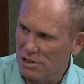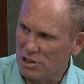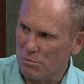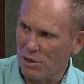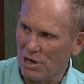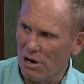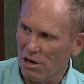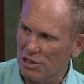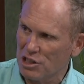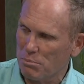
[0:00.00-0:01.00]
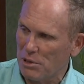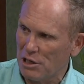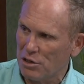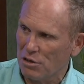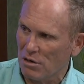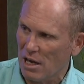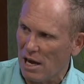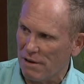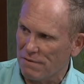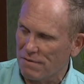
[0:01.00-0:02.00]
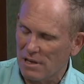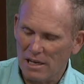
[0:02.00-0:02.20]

to bring hardship into your life.